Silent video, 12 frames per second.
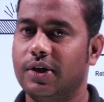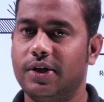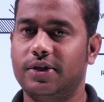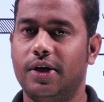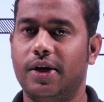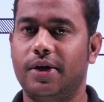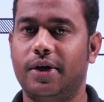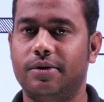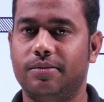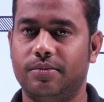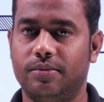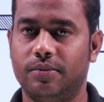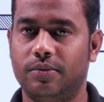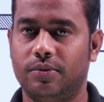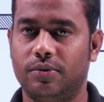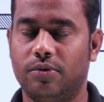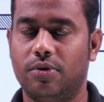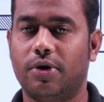degrees centigrade,
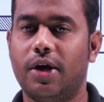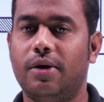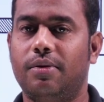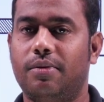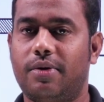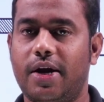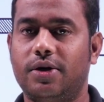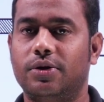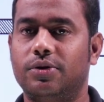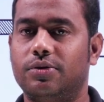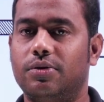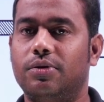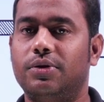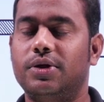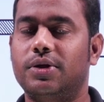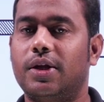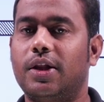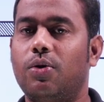okay, right. So,
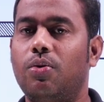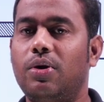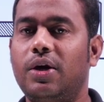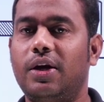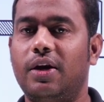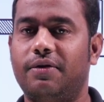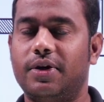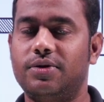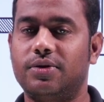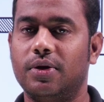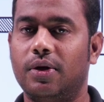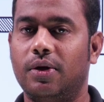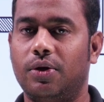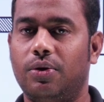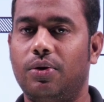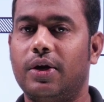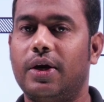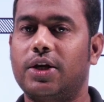this is the only difference
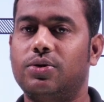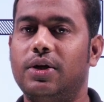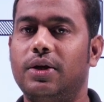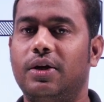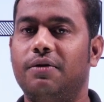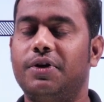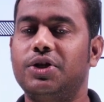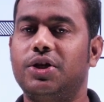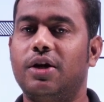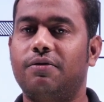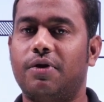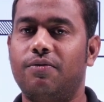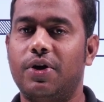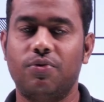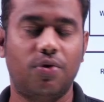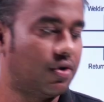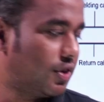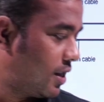you can actually differentiate from one
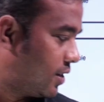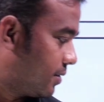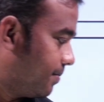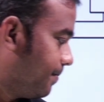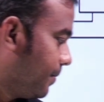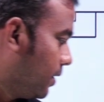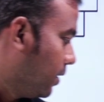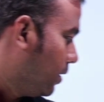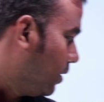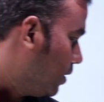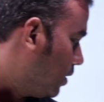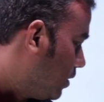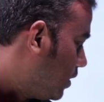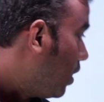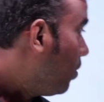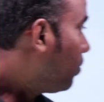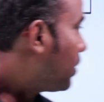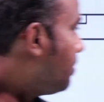over the other.
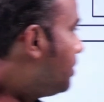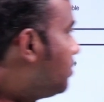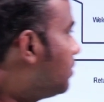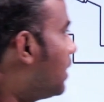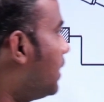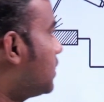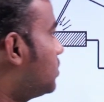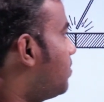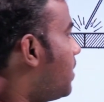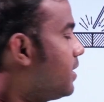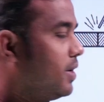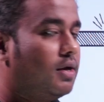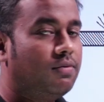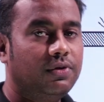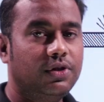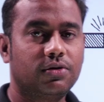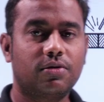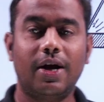Now, coming to the next point here,
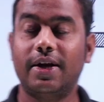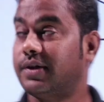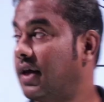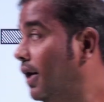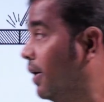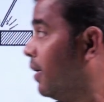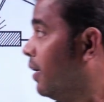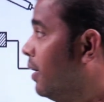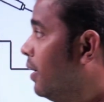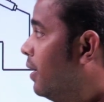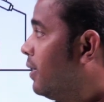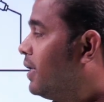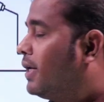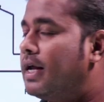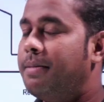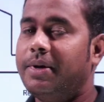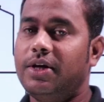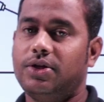which is called as the
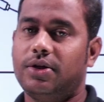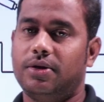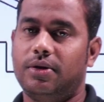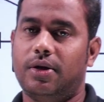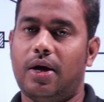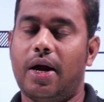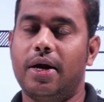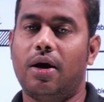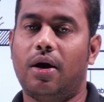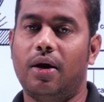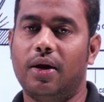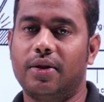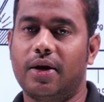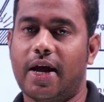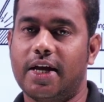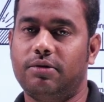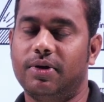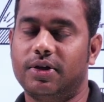temperature and all other
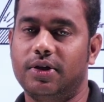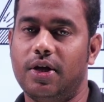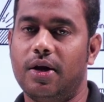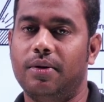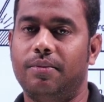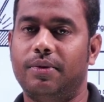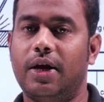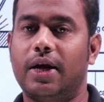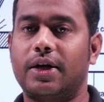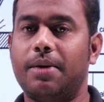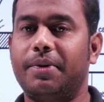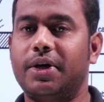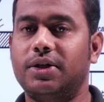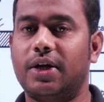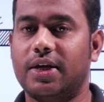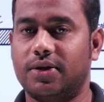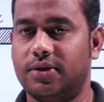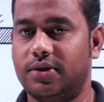aspects here. The temperature,
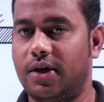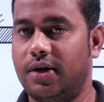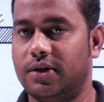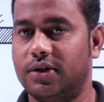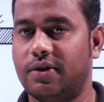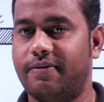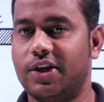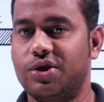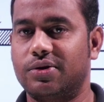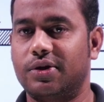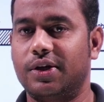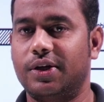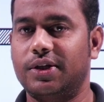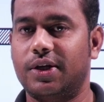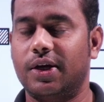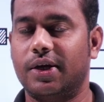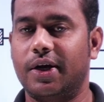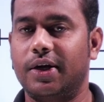as I said, it is 5000 degrees
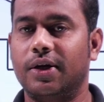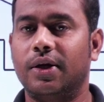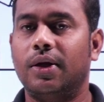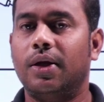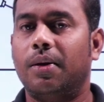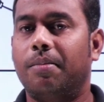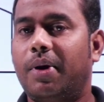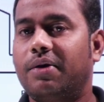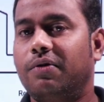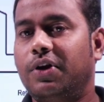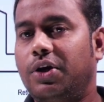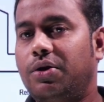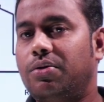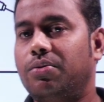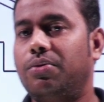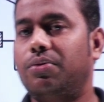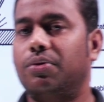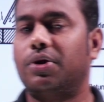centigrade, but we need
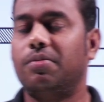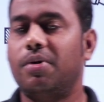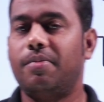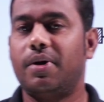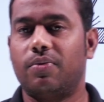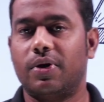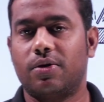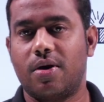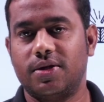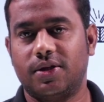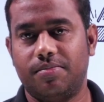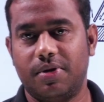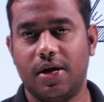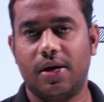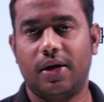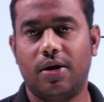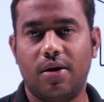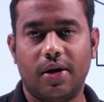to remember one concept here
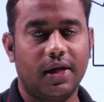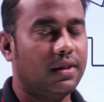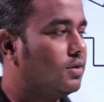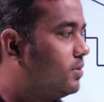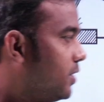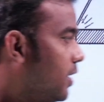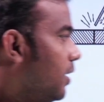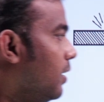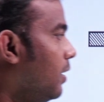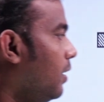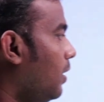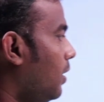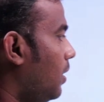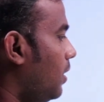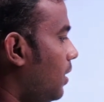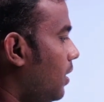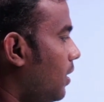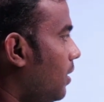regarding this
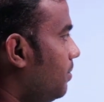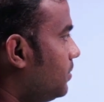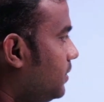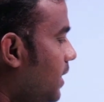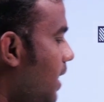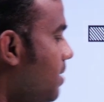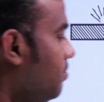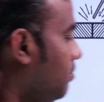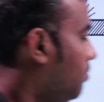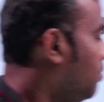same